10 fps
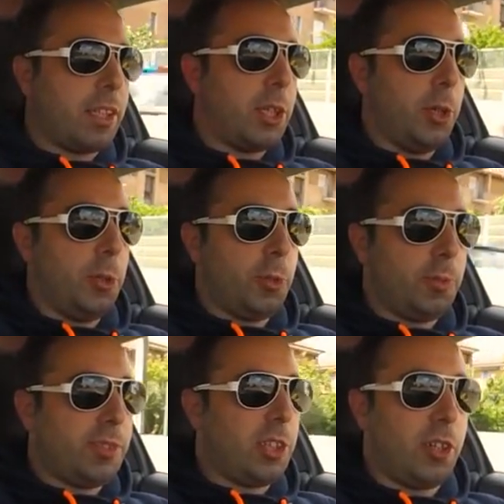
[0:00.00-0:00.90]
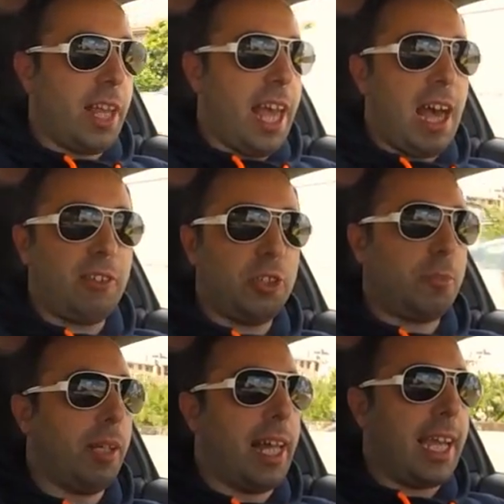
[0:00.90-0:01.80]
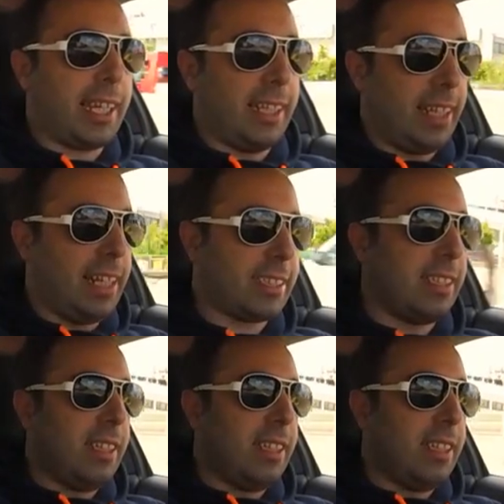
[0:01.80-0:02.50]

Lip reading: you don't have turbo lag in this.